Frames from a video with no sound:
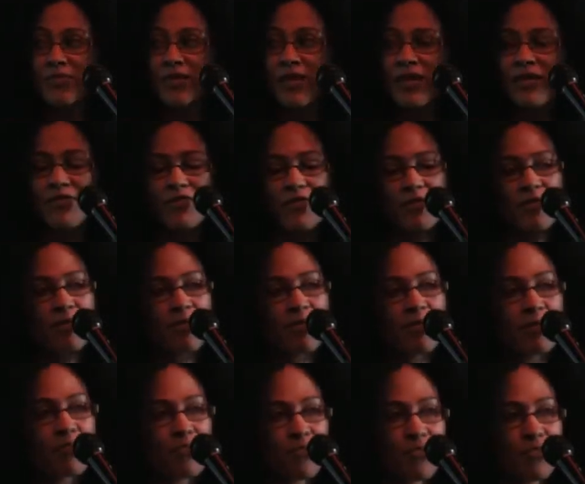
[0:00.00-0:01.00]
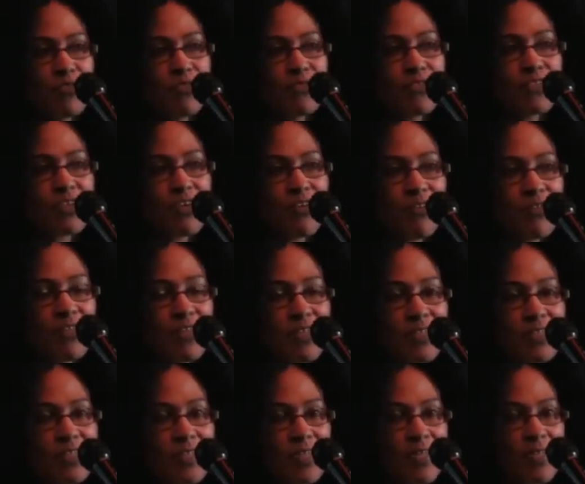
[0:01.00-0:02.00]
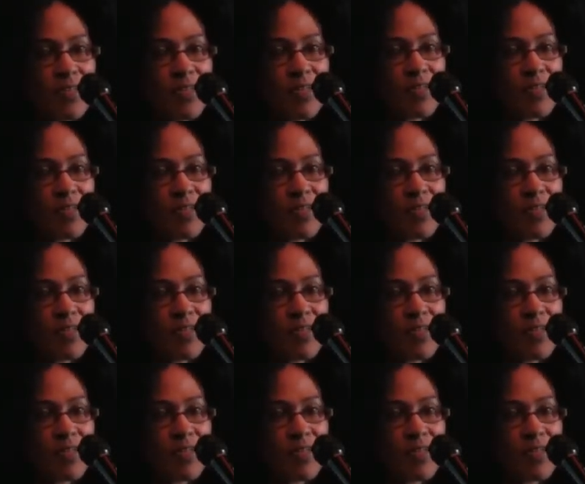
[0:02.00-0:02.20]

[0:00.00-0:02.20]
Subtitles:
have approved of the internet,